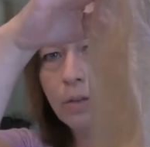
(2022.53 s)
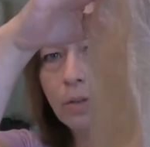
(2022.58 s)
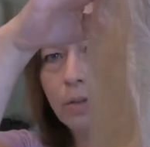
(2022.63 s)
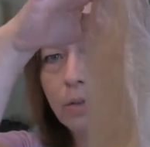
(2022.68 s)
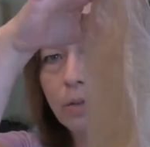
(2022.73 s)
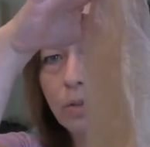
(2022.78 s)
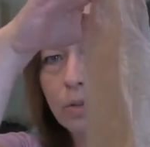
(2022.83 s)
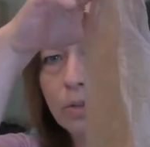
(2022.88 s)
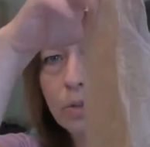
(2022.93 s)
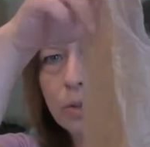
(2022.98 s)

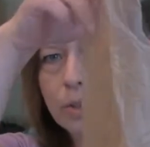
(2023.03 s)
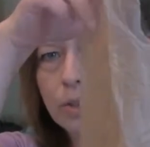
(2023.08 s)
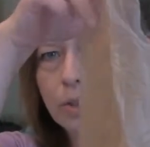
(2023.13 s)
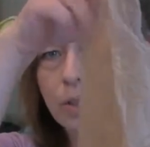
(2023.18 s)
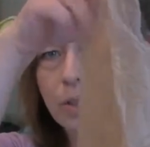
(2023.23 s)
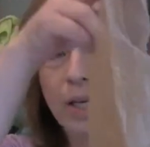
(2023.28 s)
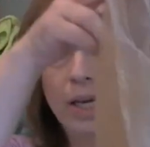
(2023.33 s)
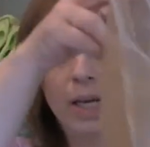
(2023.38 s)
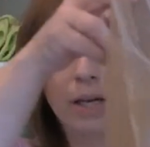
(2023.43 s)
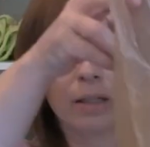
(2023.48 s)
old grocery
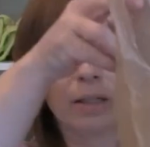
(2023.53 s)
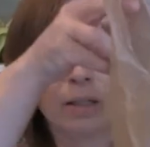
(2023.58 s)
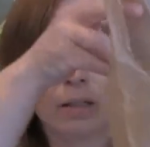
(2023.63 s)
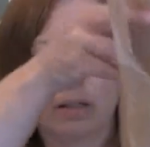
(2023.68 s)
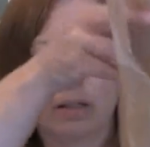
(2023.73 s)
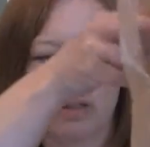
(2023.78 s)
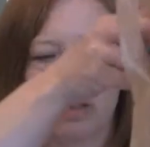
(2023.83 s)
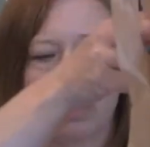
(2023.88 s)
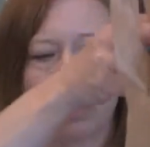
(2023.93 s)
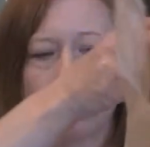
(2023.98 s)
sack.
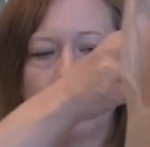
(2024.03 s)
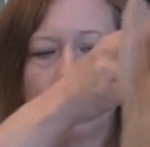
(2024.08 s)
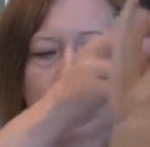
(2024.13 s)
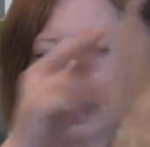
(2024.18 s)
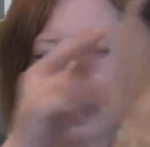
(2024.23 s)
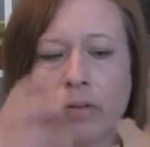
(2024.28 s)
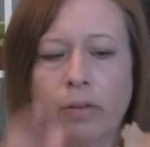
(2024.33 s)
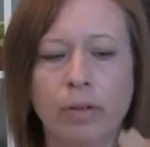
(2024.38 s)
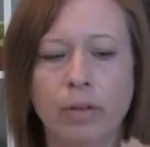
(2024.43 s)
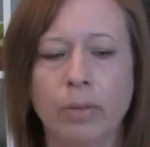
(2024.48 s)

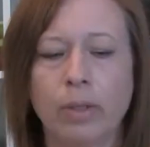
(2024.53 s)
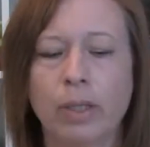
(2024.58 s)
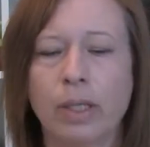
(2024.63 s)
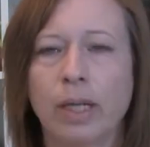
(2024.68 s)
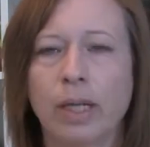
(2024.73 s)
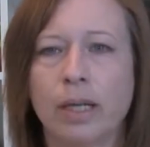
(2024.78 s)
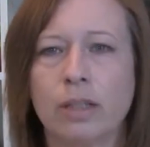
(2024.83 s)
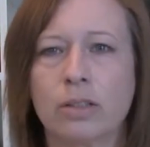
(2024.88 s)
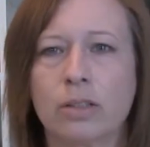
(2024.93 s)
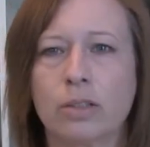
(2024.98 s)
Everyone
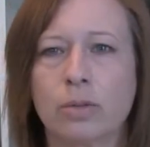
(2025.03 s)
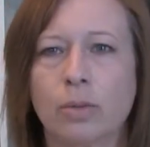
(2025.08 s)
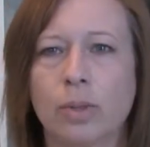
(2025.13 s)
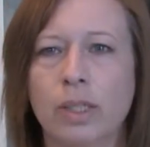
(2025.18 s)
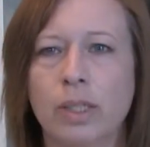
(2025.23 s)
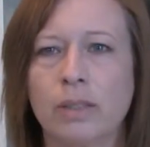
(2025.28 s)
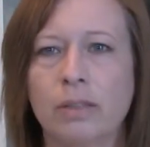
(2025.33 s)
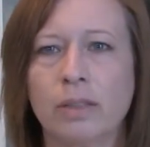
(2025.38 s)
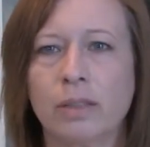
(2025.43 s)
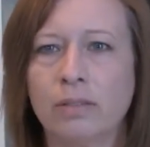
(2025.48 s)
has
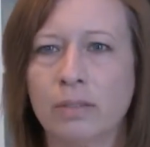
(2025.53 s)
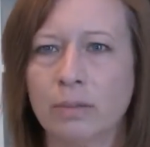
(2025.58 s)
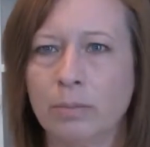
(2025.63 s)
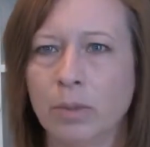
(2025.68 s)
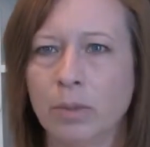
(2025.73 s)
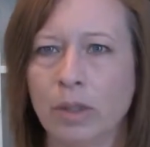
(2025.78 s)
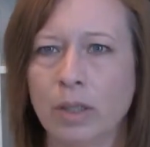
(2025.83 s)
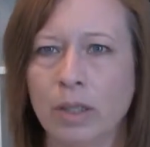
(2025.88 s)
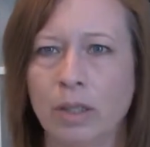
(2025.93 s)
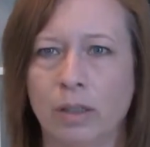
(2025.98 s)

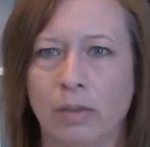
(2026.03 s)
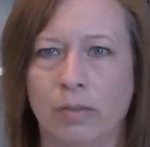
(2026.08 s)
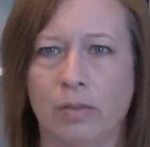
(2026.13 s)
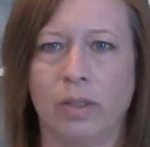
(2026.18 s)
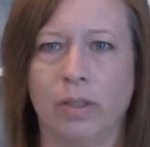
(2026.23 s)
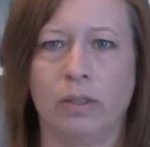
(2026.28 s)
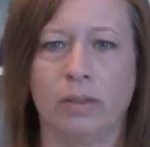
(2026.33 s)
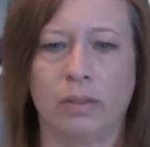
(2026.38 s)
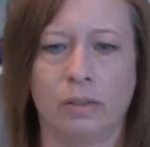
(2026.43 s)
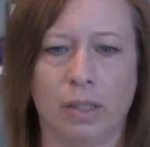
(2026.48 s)
27 million of
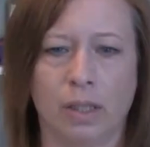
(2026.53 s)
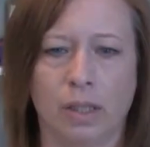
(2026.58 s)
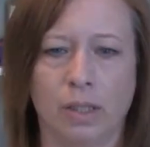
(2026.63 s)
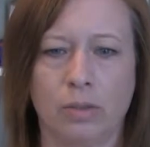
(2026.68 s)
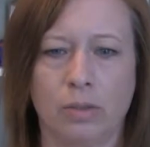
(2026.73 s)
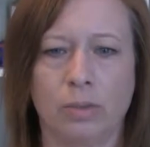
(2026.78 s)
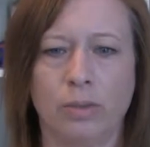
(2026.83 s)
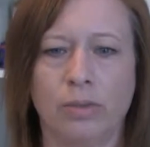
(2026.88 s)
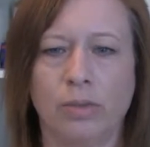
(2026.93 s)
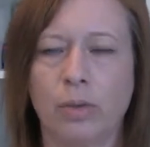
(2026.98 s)
these
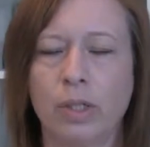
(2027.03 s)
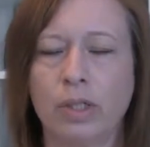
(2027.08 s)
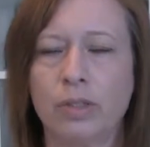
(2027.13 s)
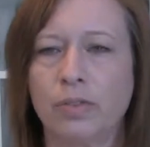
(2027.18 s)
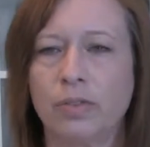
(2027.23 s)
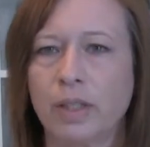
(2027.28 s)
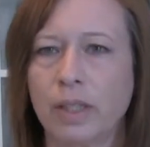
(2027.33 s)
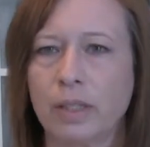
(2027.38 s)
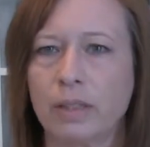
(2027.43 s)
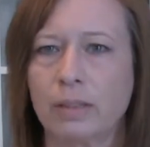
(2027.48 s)
things. We always
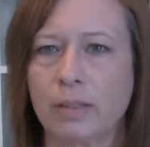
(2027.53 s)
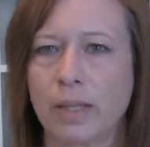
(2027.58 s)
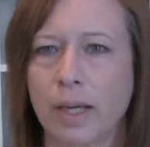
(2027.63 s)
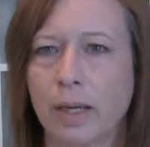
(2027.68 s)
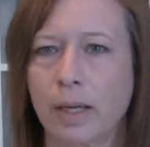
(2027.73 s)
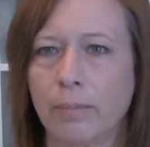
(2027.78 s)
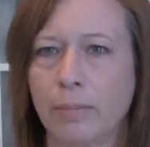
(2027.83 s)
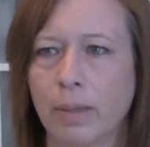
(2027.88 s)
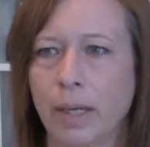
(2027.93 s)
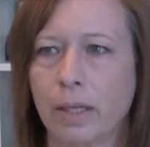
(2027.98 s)
forget to
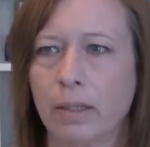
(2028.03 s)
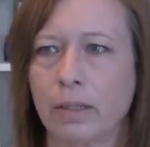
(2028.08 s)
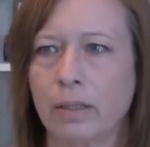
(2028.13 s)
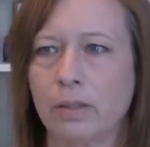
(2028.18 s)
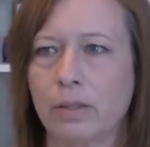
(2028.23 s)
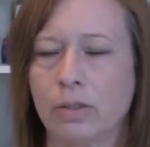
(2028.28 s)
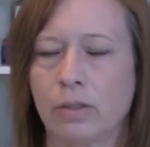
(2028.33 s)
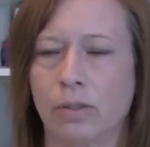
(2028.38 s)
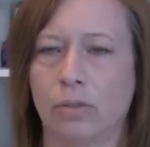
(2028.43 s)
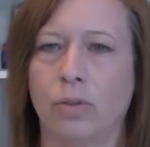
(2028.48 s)
take them back
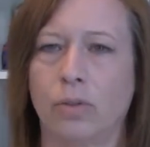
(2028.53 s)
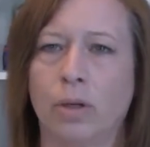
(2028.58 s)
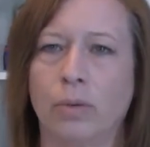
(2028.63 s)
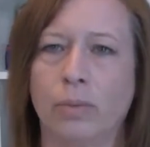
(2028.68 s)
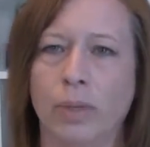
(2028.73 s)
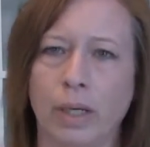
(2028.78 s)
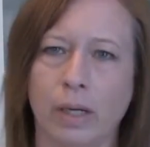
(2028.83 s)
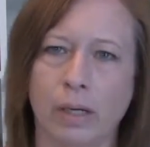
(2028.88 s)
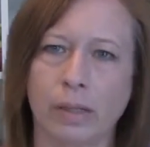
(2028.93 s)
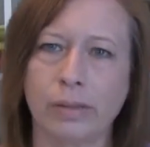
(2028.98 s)
to the store.
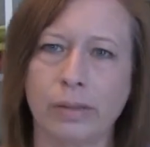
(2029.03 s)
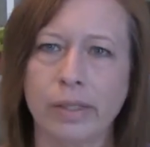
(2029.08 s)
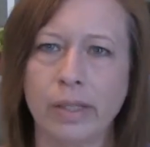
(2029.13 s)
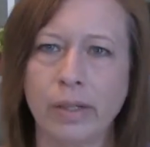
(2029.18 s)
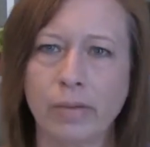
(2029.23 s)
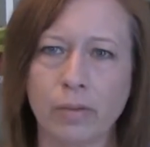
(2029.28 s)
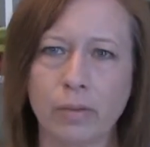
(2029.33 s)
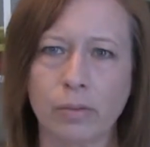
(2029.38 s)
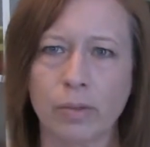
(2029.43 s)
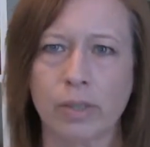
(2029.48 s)
We hardly
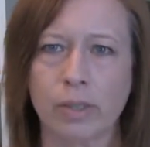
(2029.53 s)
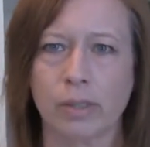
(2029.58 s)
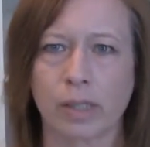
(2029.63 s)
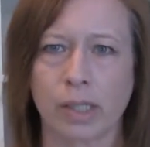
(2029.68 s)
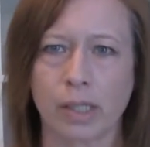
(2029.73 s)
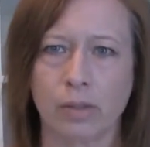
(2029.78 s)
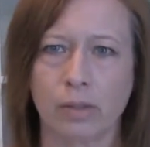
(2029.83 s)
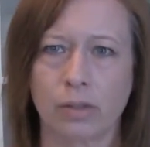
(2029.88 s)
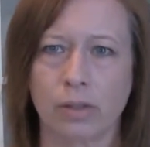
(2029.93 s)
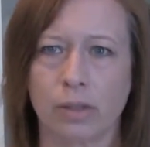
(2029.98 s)
ever
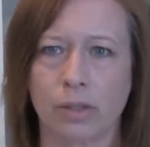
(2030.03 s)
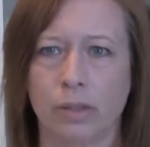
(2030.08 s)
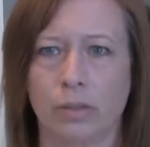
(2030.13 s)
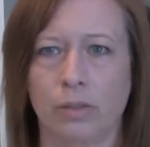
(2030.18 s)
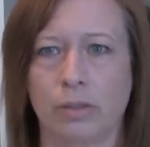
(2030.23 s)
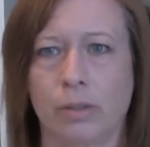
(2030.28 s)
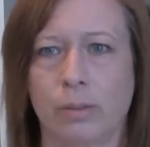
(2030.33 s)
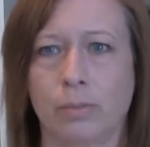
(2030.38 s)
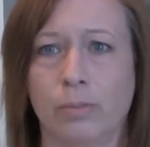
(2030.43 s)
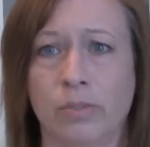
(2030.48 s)
recycle or
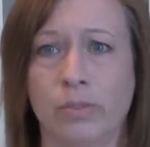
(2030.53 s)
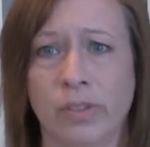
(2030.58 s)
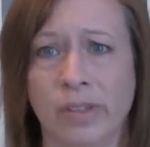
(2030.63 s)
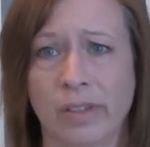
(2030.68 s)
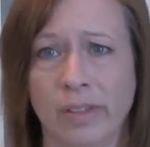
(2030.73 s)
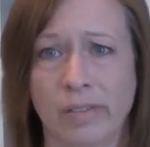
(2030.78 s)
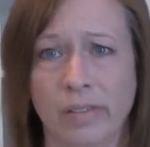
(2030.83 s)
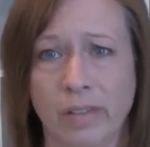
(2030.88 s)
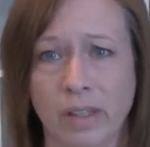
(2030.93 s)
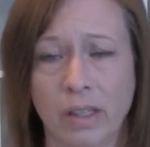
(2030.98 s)
use them for
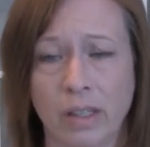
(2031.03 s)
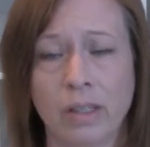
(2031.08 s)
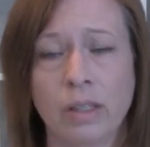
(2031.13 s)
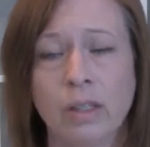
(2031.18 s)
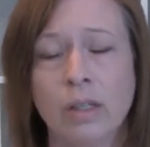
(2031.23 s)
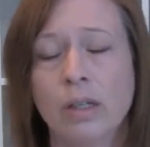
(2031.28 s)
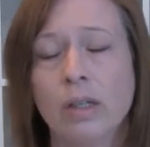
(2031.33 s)
anything.